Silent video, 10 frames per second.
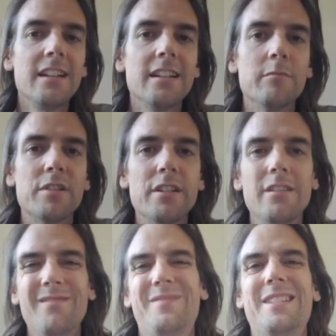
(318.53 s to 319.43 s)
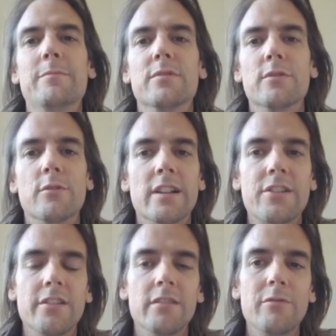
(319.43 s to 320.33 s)
Number 2, typical
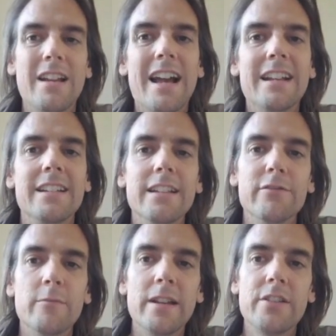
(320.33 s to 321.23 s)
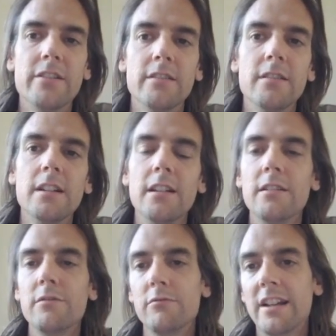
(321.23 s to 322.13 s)
question, we're adding information.
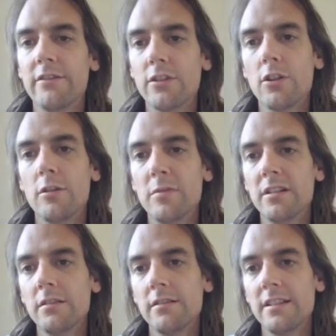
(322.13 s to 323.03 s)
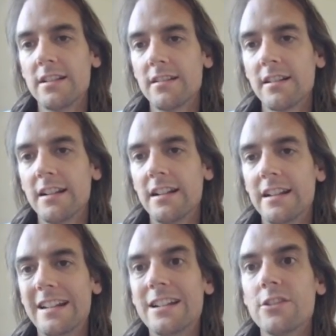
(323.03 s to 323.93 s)
We have a comma. This is clearly
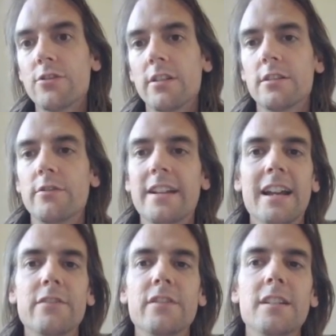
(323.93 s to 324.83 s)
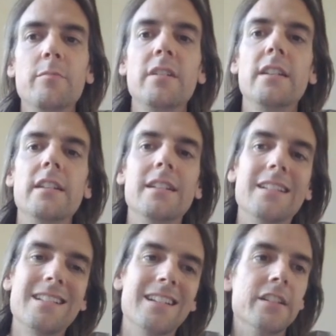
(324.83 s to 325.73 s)
an introductory adverb.
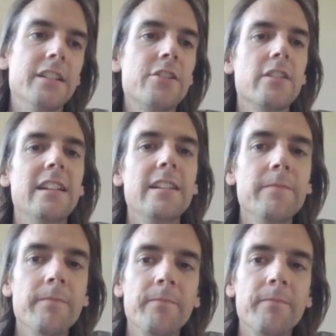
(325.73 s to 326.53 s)
It's additionally.